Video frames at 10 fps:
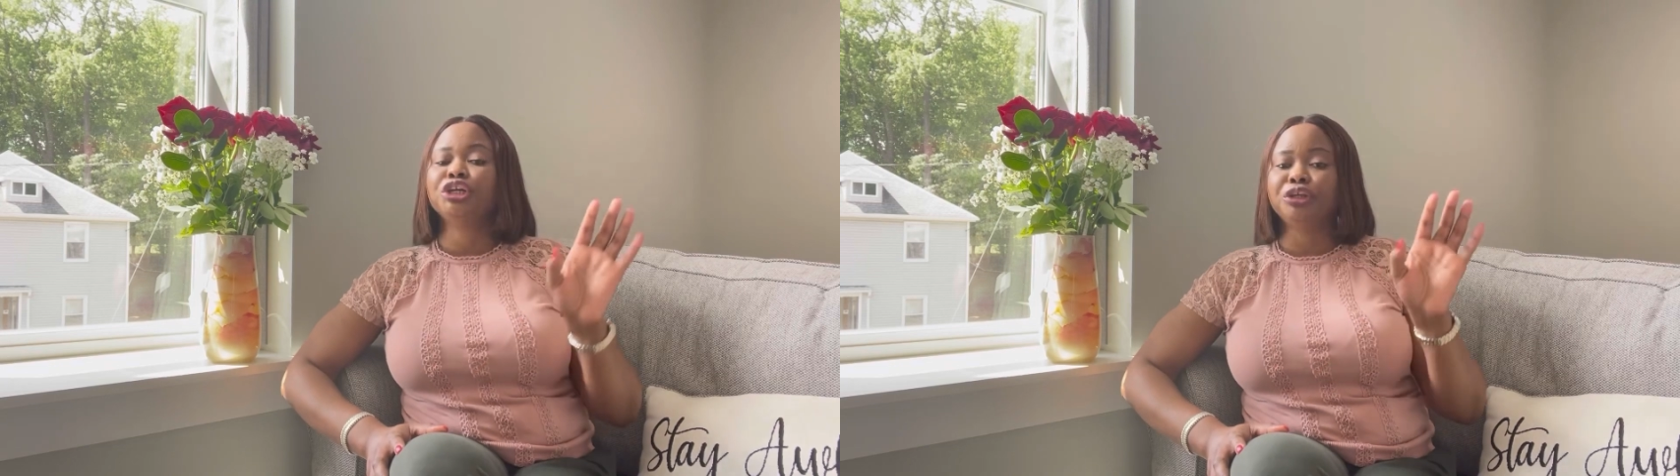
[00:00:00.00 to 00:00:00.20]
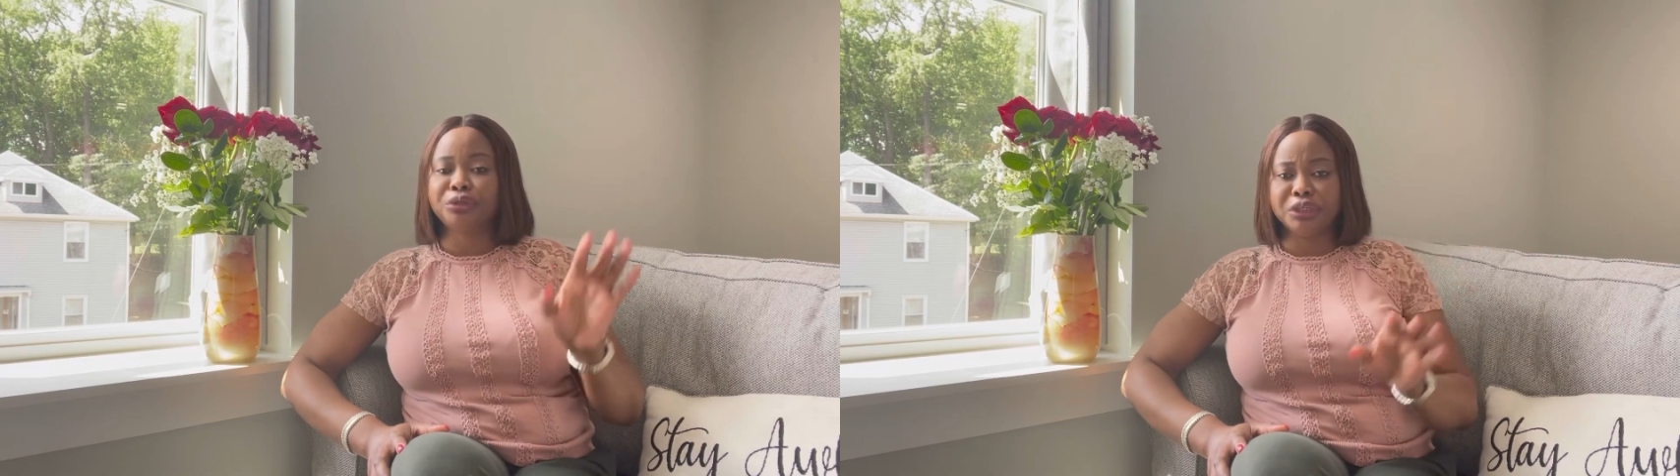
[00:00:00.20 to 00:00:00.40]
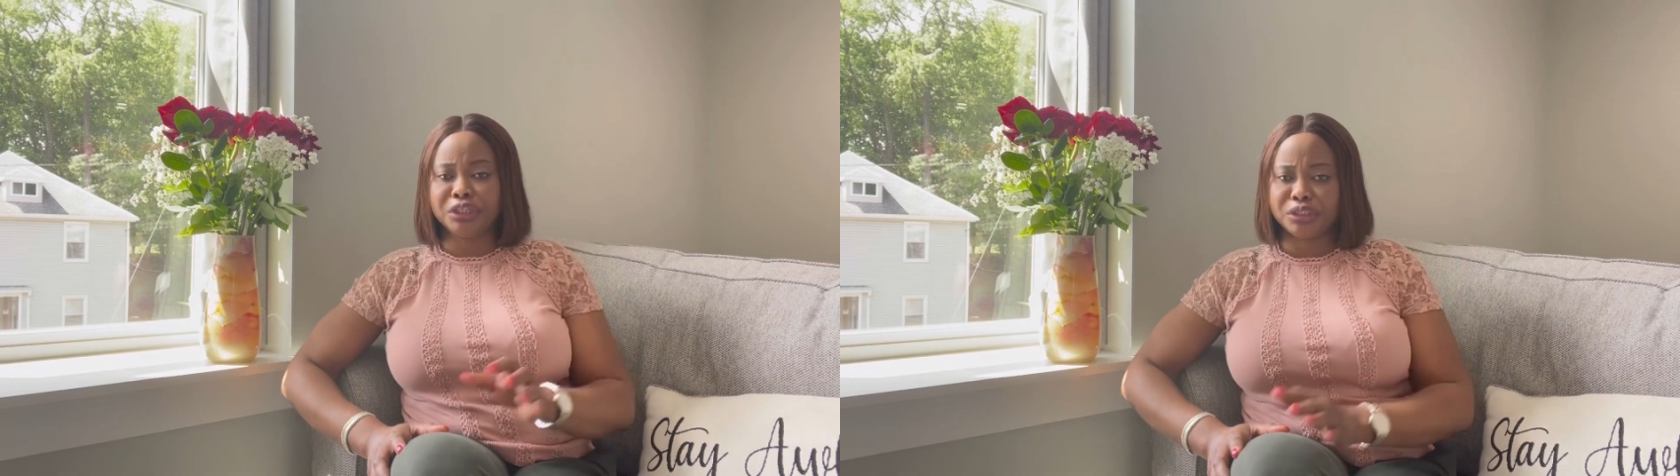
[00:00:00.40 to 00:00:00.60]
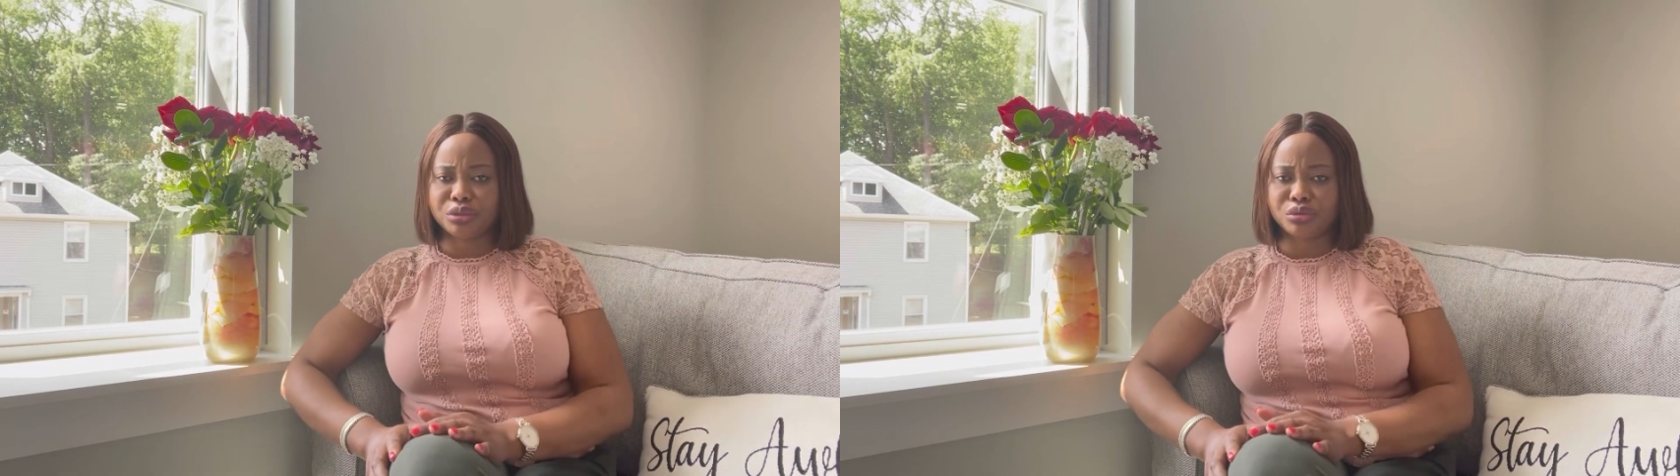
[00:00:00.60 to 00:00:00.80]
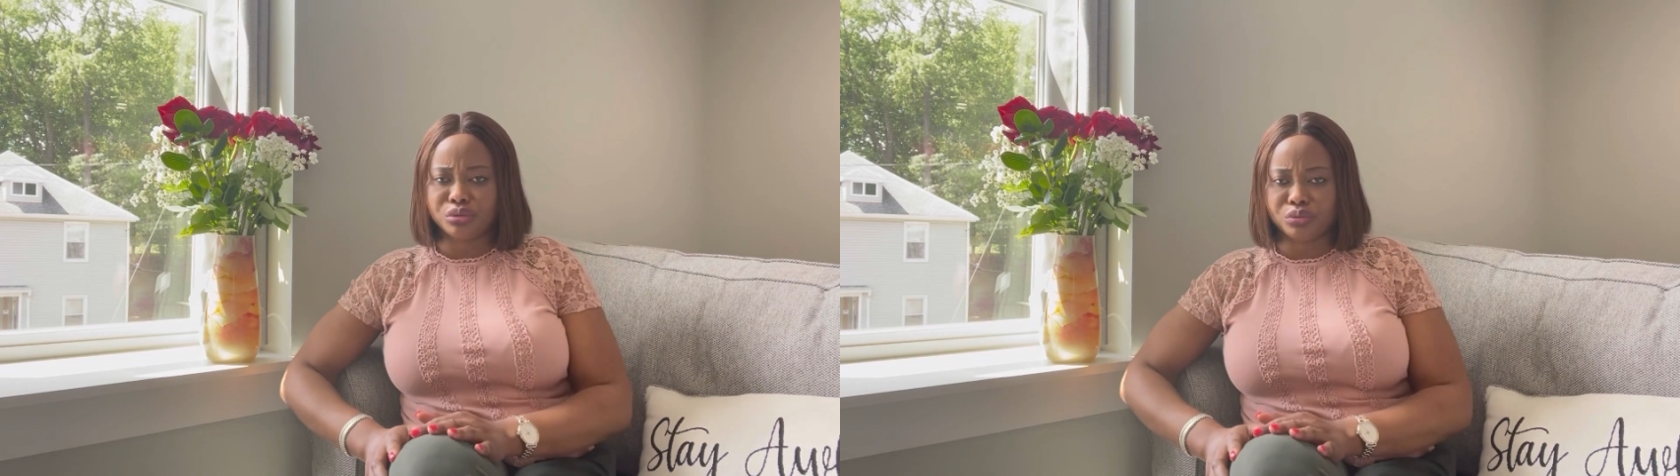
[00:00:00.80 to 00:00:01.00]
you don't really need
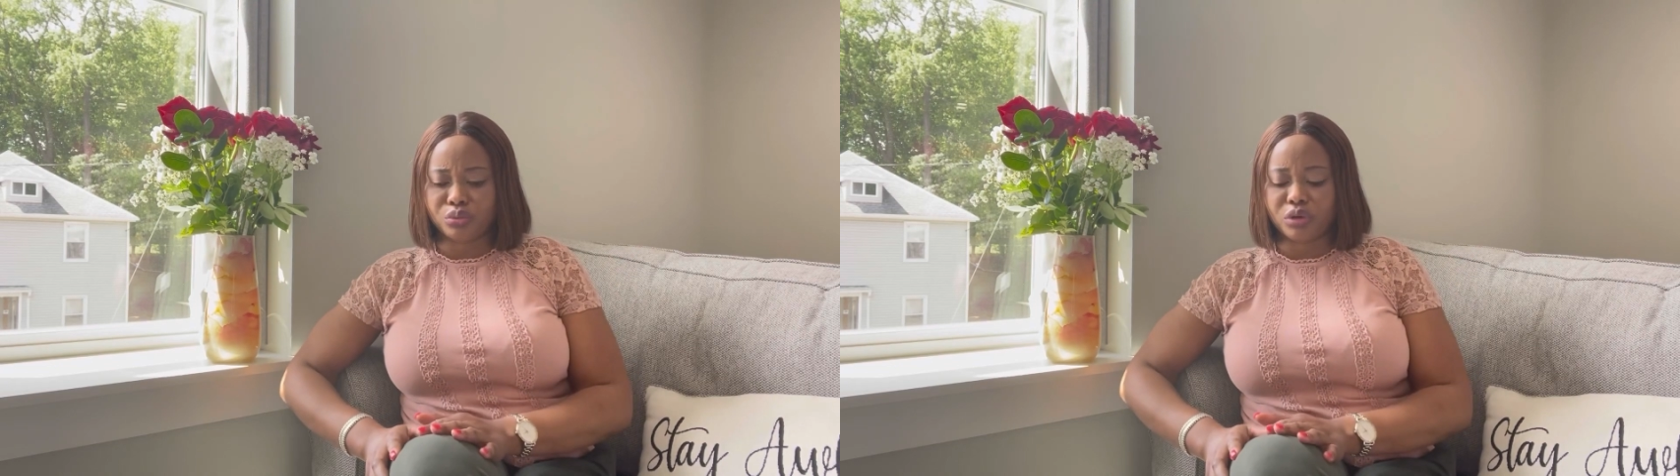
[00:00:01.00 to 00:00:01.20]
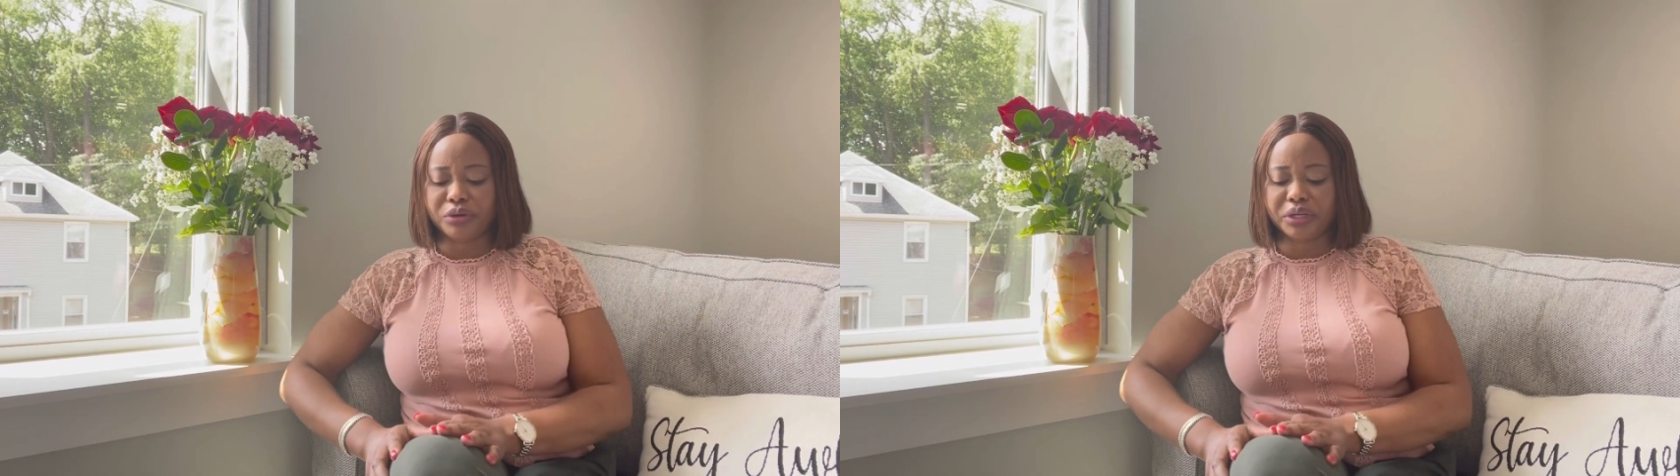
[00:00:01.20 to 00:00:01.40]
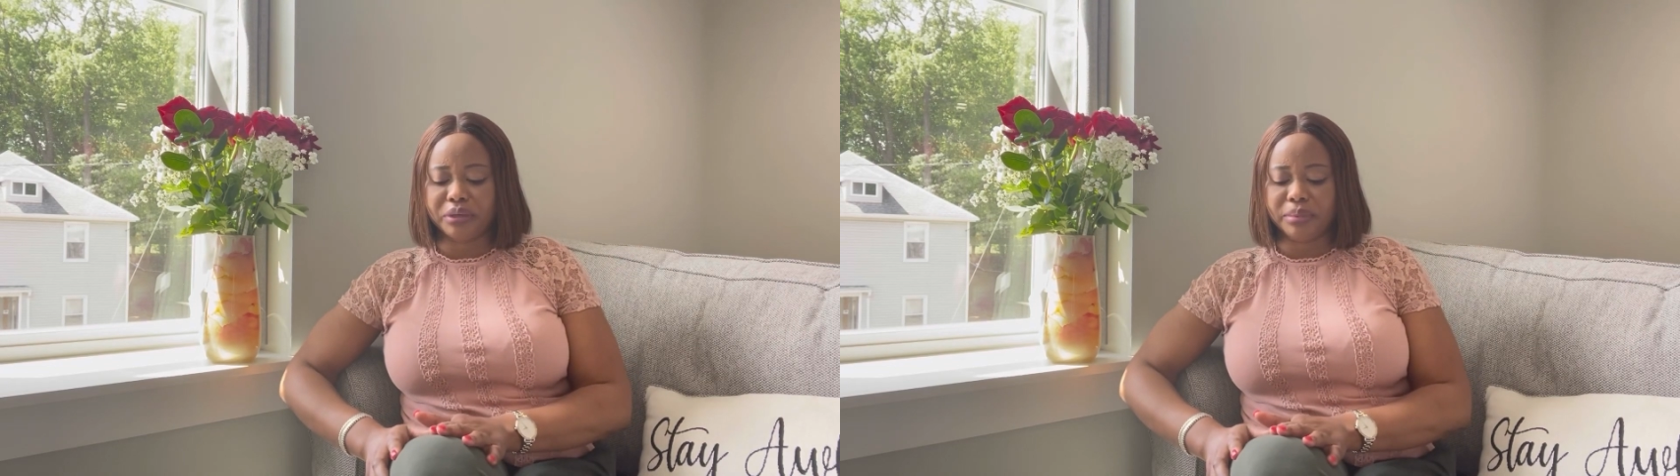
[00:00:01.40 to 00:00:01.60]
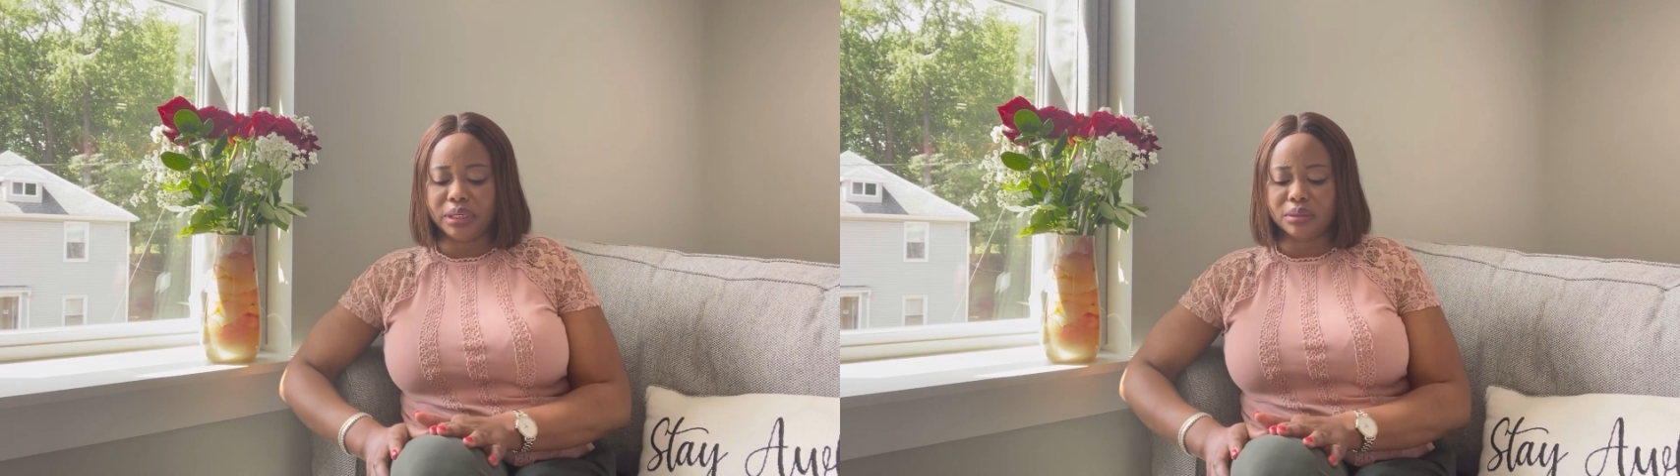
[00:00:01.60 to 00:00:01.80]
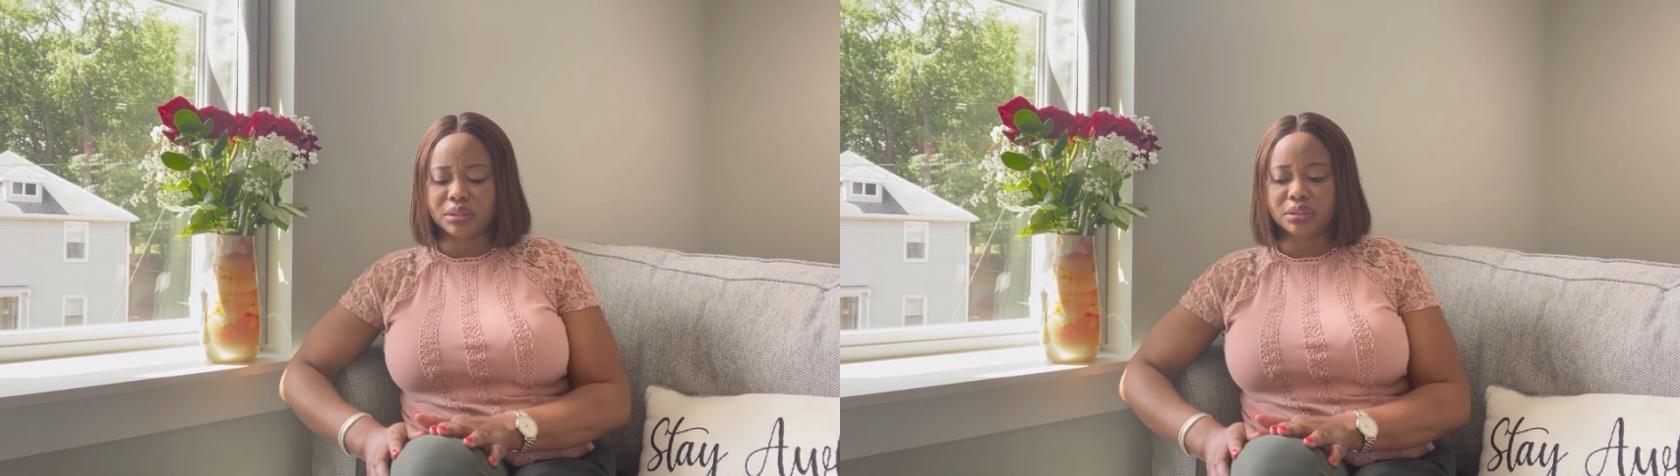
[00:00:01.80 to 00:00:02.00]
to worry
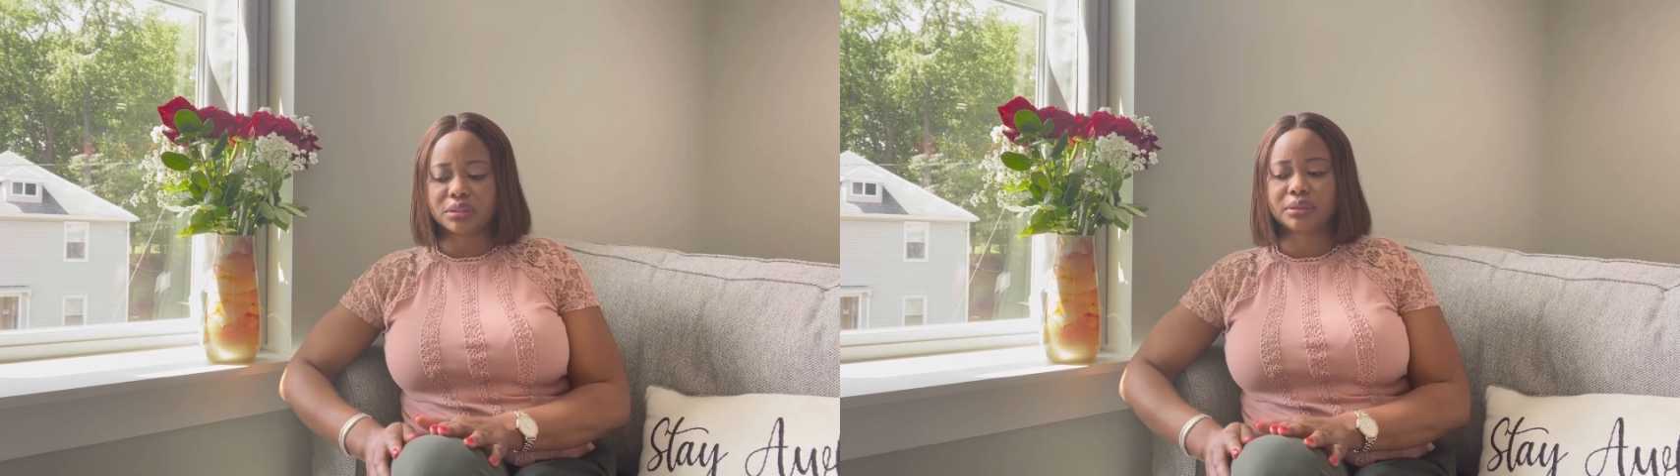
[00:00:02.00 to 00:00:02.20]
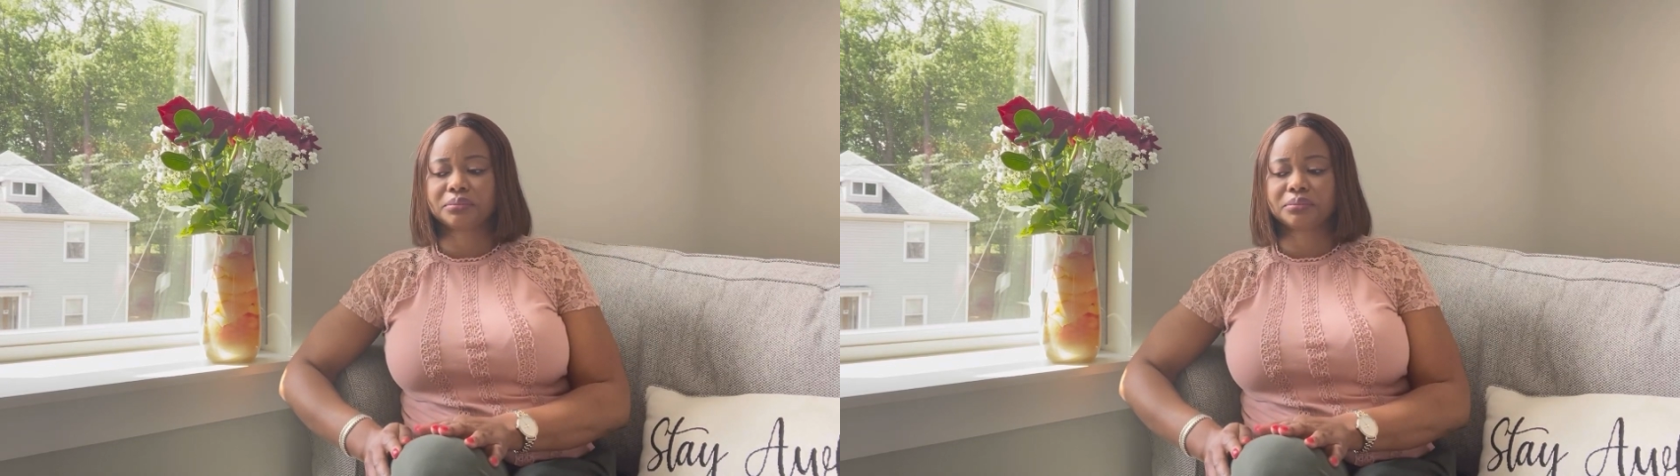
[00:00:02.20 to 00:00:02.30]
about it.